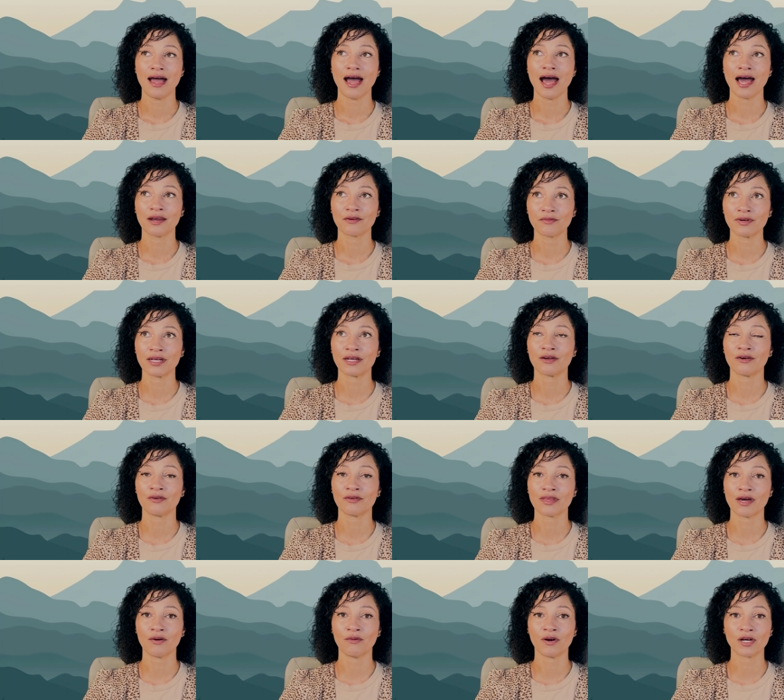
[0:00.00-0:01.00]
And we know
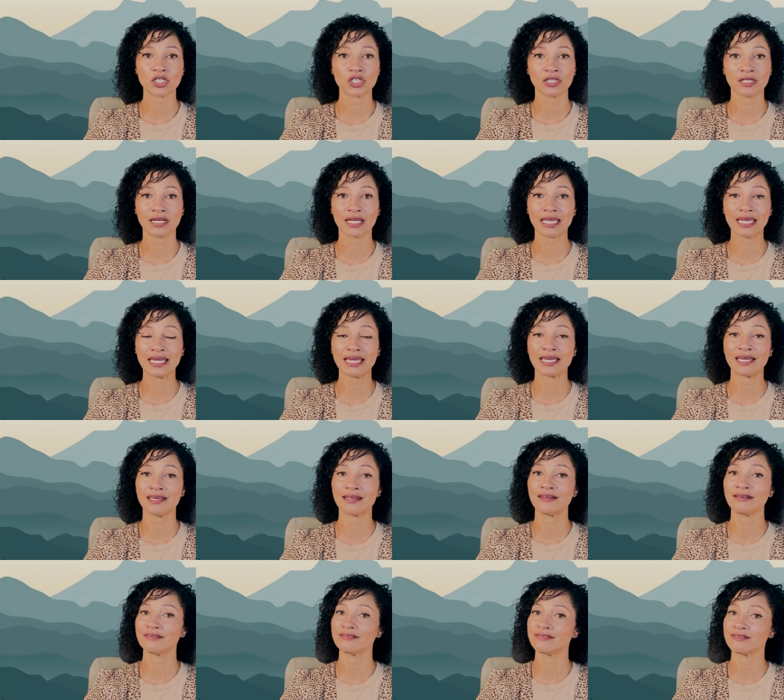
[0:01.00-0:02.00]
that watching a
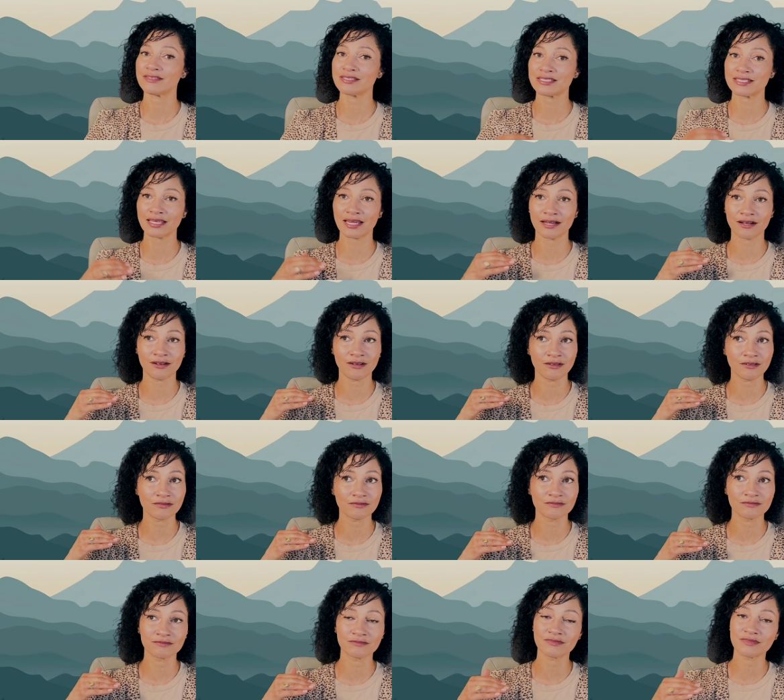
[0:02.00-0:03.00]
kid sail
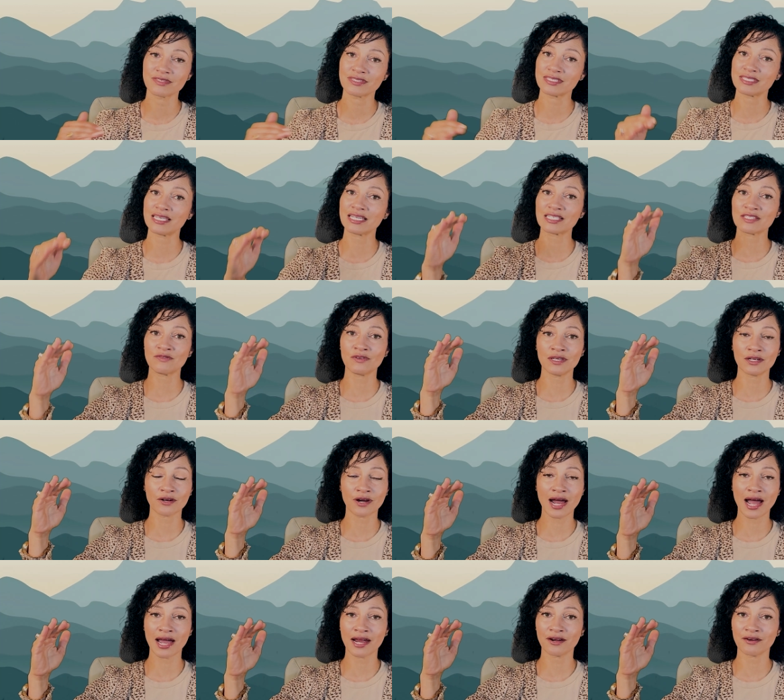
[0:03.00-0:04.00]
six feet or
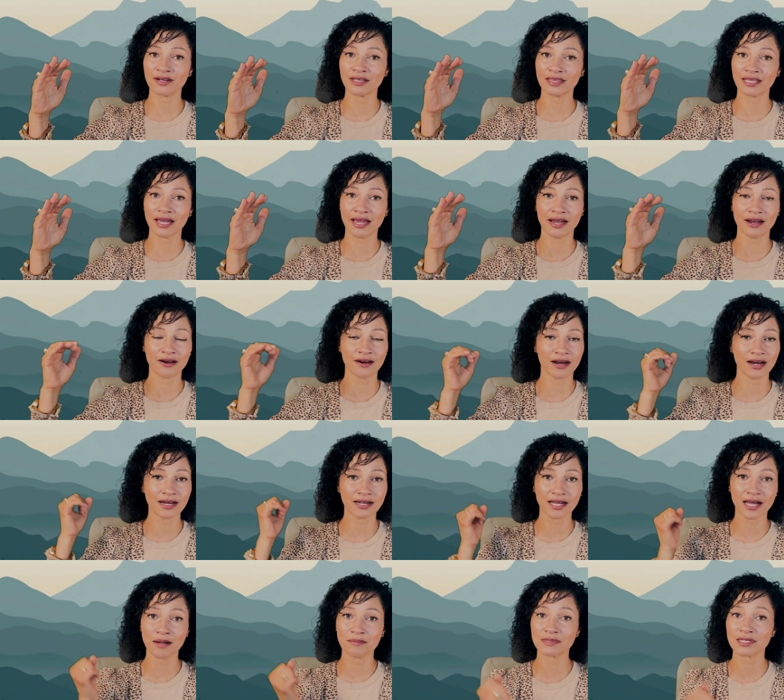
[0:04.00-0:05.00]
higher in the air and
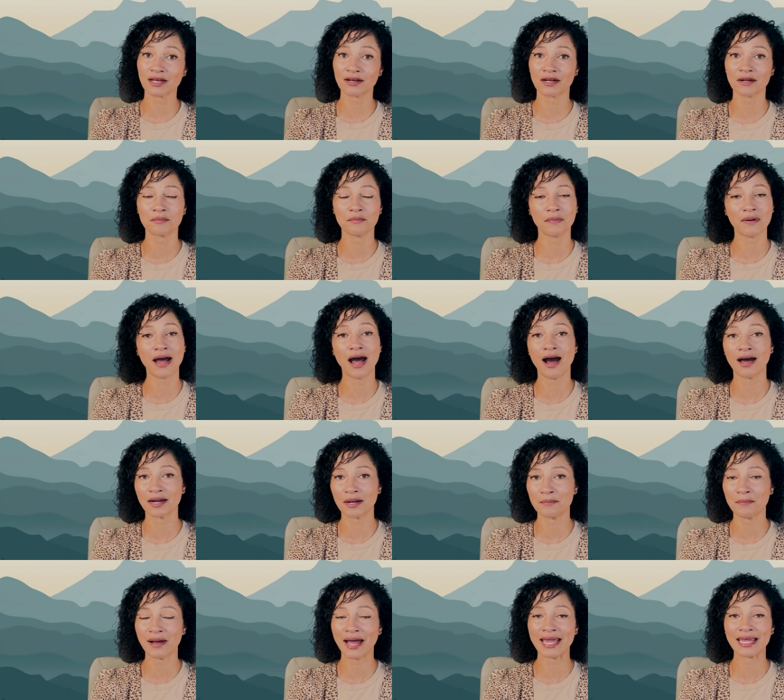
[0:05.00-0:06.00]
come down on, a
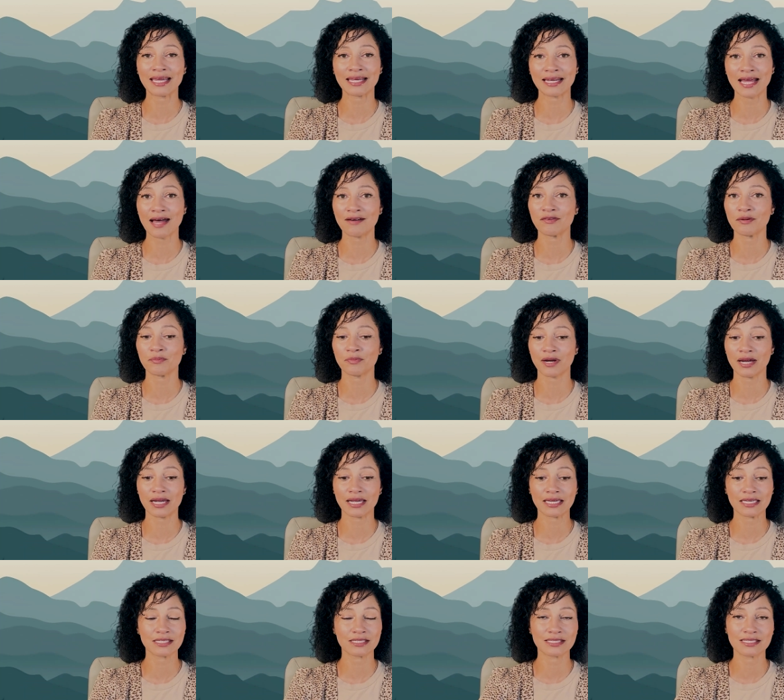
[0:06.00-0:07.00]
bike and have it break
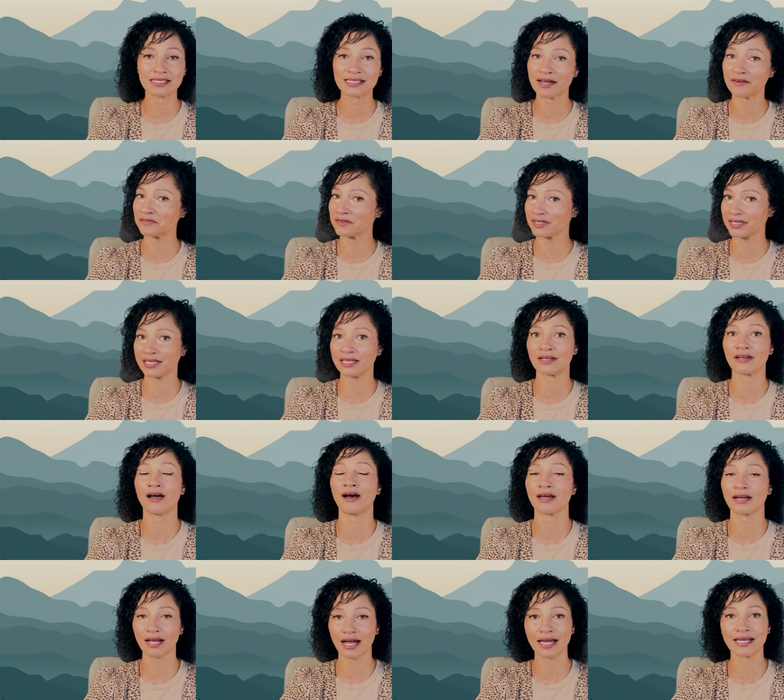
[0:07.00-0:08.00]
is definitely
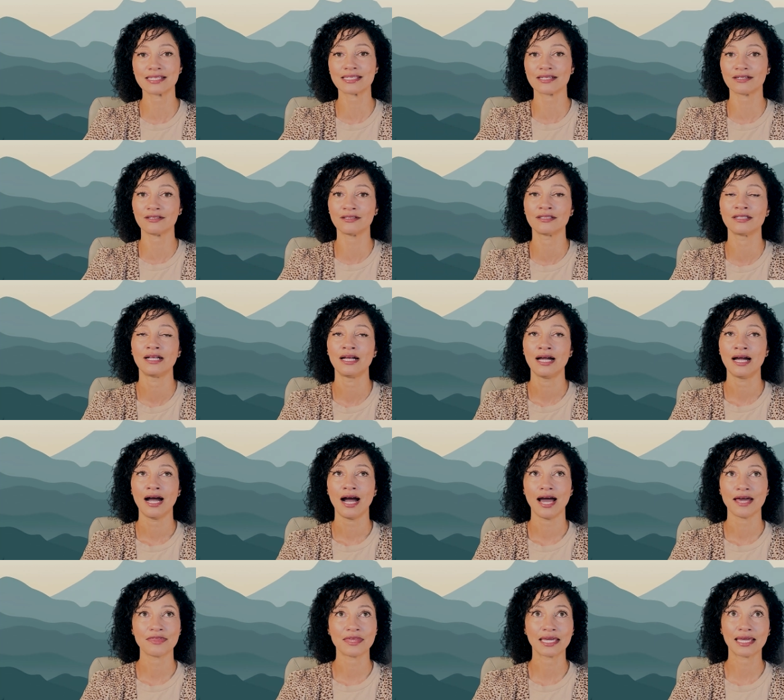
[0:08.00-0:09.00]
not ideal.
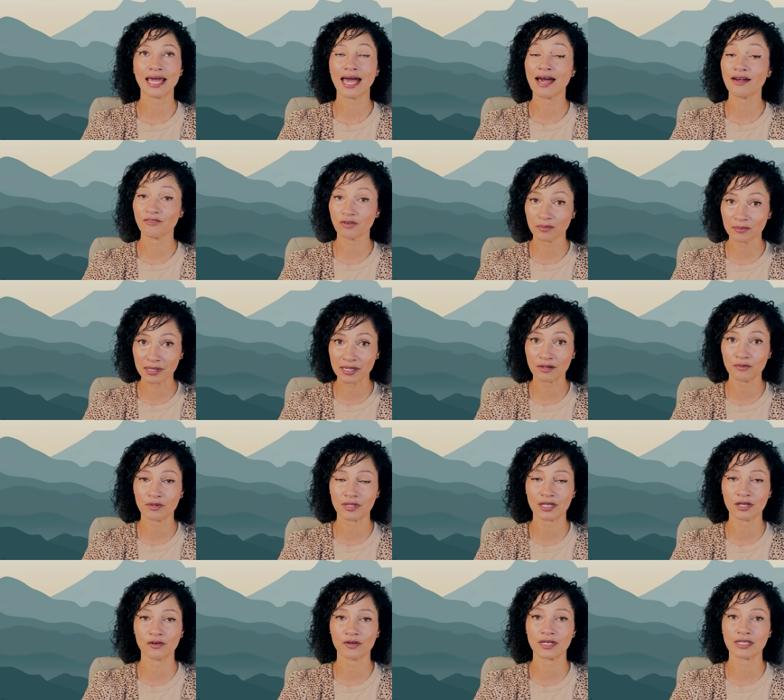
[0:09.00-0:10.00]
I think everybody would
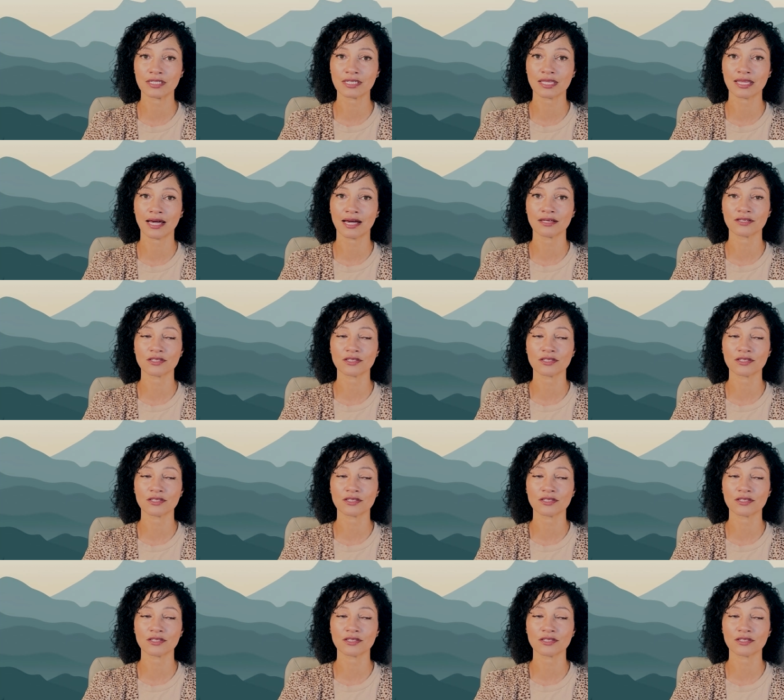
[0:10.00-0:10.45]
agree to that.